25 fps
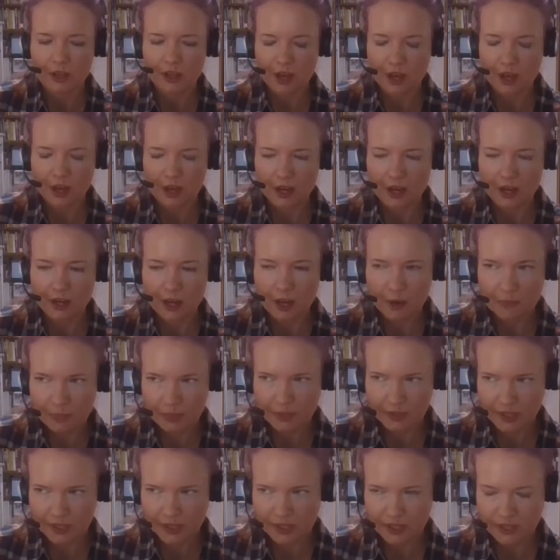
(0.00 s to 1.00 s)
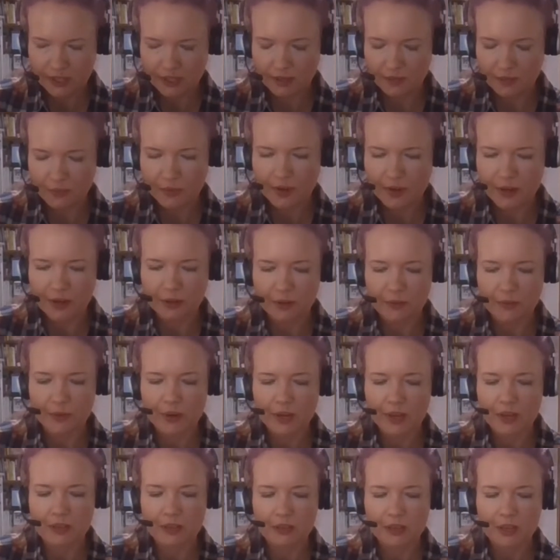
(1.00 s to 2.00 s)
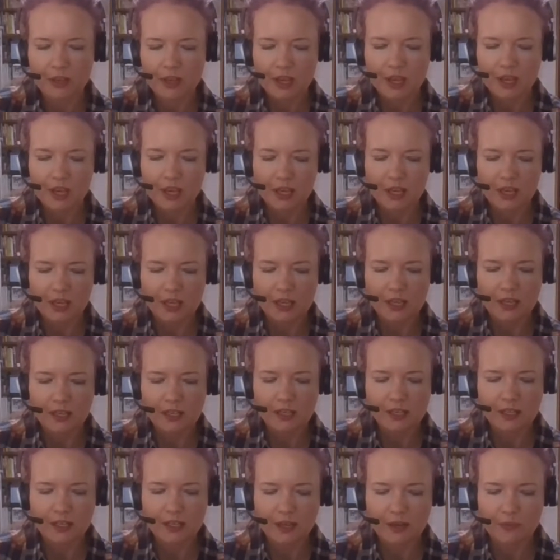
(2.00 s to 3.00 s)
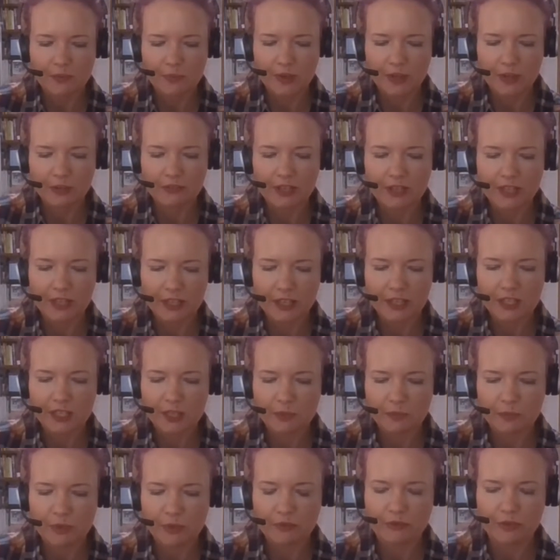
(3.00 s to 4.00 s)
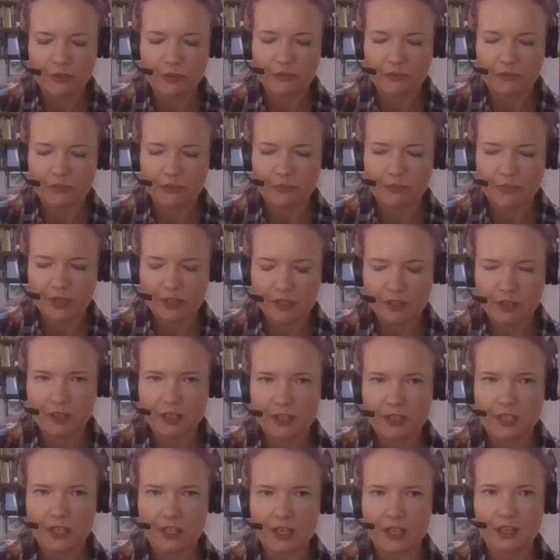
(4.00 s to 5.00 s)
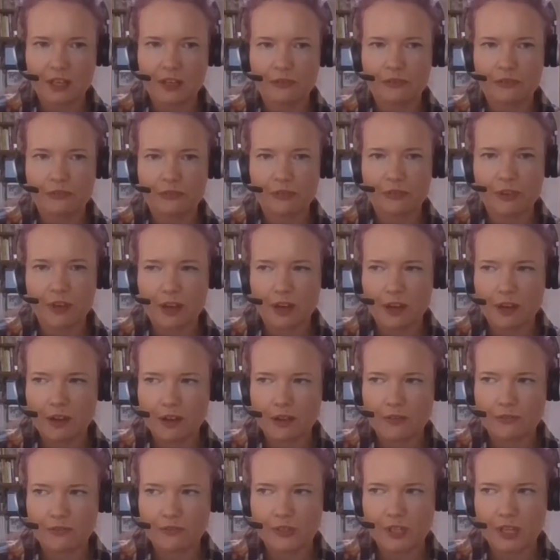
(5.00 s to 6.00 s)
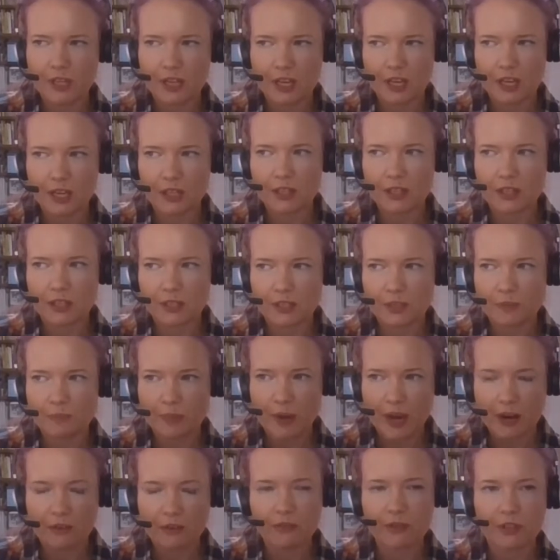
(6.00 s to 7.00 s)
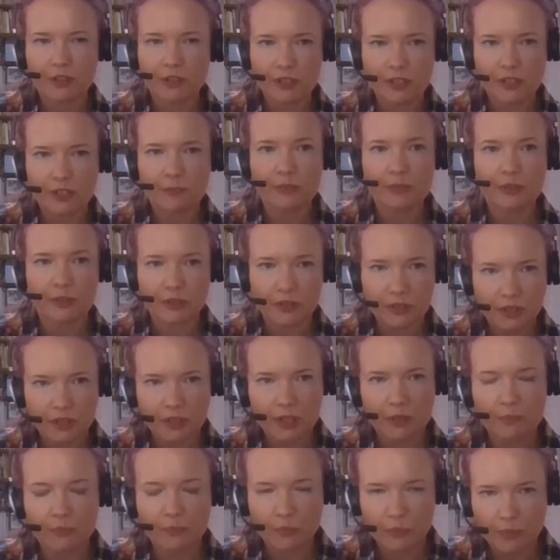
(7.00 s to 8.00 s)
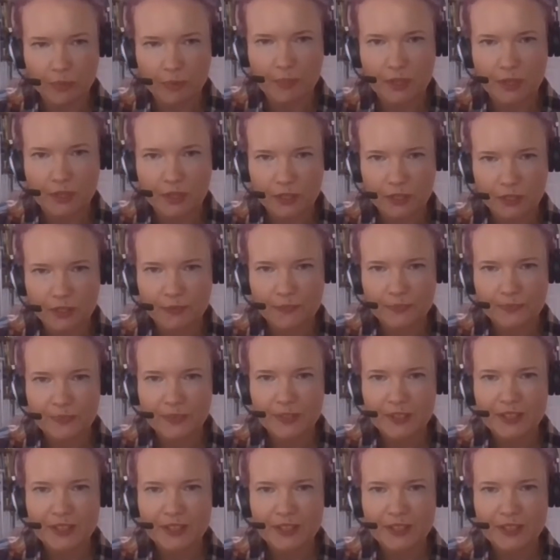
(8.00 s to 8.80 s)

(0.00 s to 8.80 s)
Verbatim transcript: uh, companies that I work with is we really need to move on from this idea of uh, of seeing that parenthood is something that only women do.